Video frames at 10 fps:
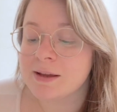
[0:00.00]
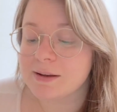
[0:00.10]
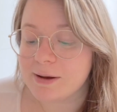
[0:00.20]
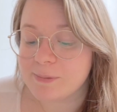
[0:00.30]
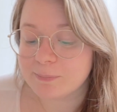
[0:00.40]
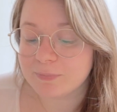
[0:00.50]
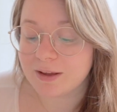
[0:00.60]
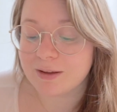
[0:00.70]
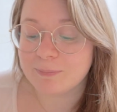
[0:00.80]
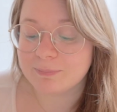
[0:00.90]
Now,
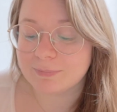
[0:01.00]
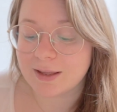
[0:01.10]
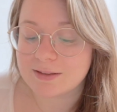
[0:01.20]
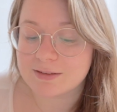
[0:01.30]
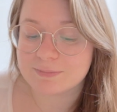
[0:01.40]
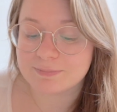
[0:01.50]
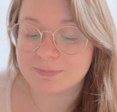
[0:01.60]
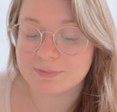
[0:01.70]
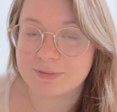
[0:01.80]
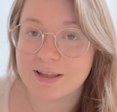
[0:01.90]
that's
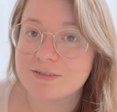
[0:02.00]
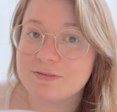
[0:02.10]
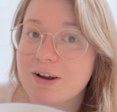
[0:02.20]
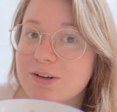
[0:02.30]
a very